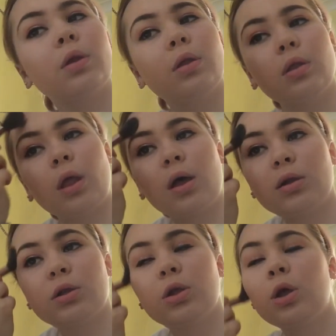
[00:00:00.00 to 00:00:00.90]
And
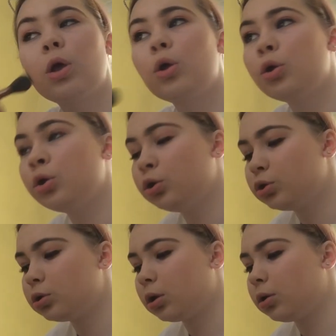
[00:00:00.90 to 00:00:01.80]
that,
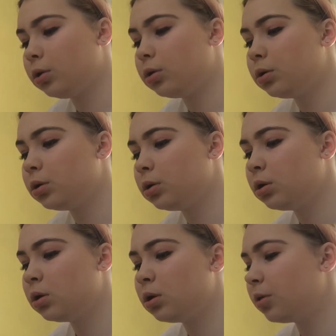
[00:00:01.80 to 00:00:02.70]
so I've
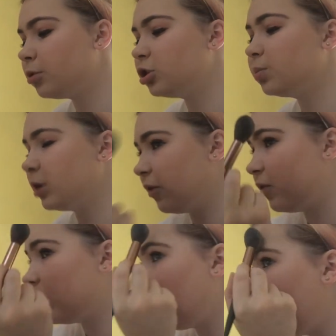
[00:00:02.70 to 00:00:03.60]
just been
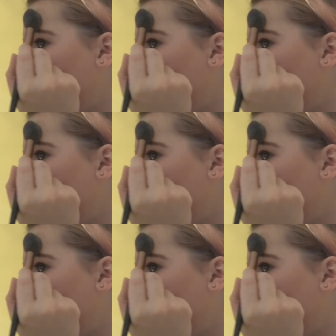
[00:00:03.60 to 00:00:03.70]
having that.